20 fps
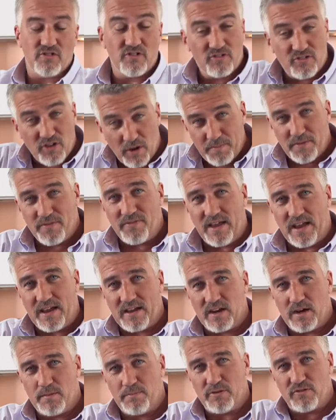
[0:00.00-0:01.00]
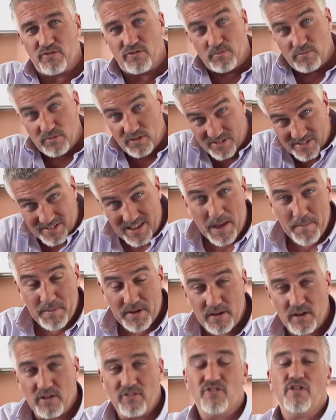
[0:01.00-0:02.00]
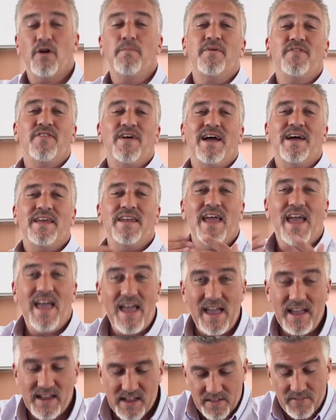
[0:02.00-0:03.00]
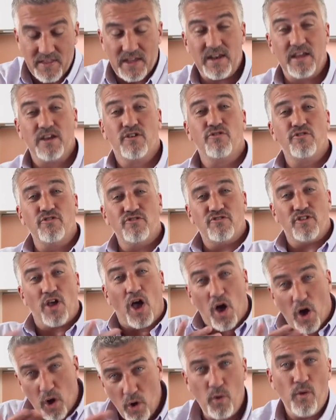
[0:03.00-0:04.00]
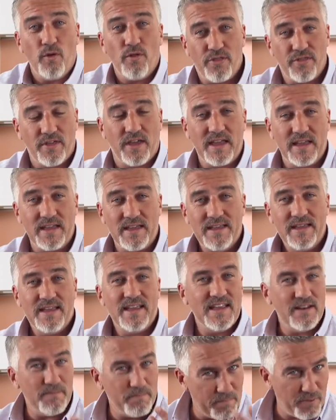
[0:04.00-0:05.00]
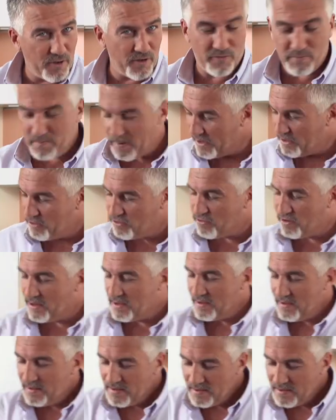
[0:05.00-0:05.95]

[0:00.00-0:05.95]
On top of that, I'm going to put some salmon, on top of that, an egg, and then encrust the whole thing in puff pastry.